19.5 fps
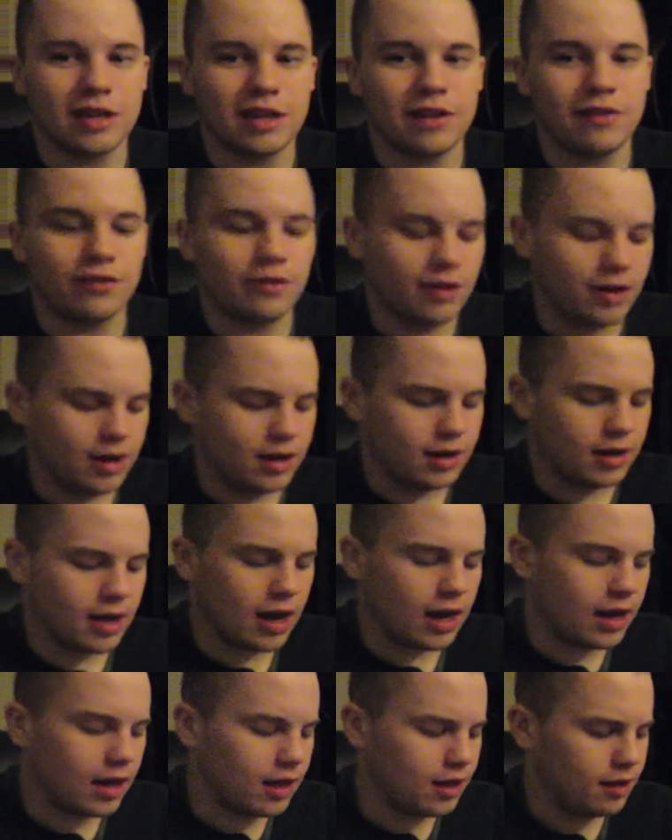different and
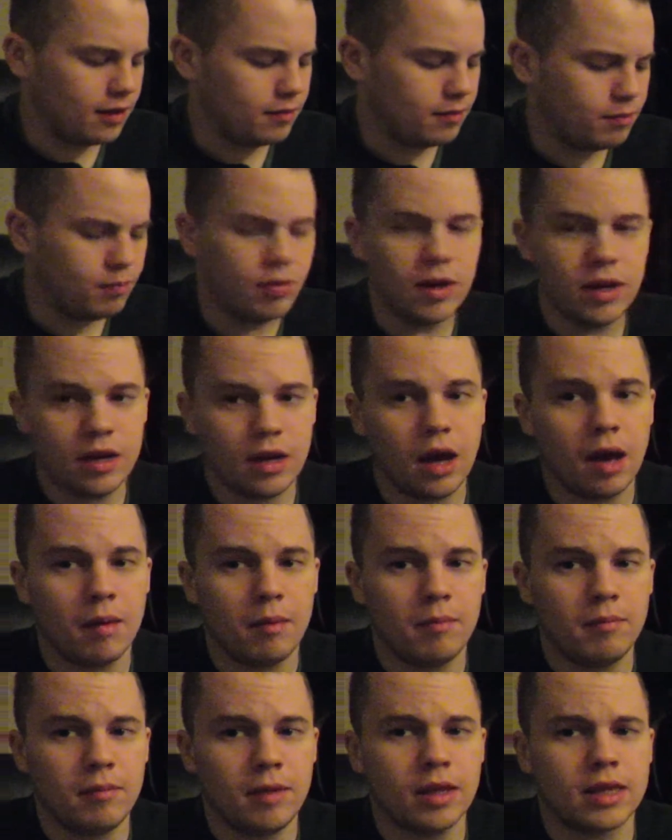kind of pretty
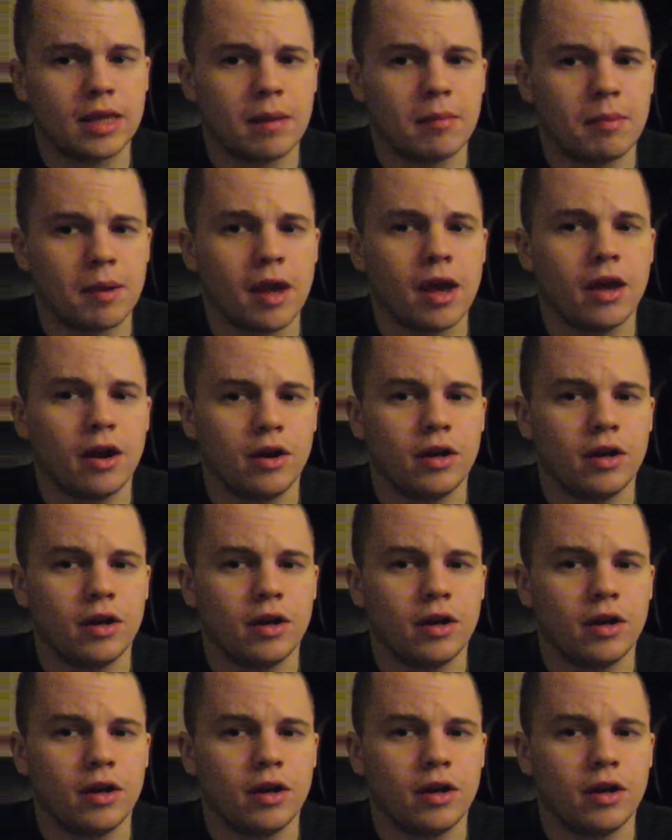not that bad,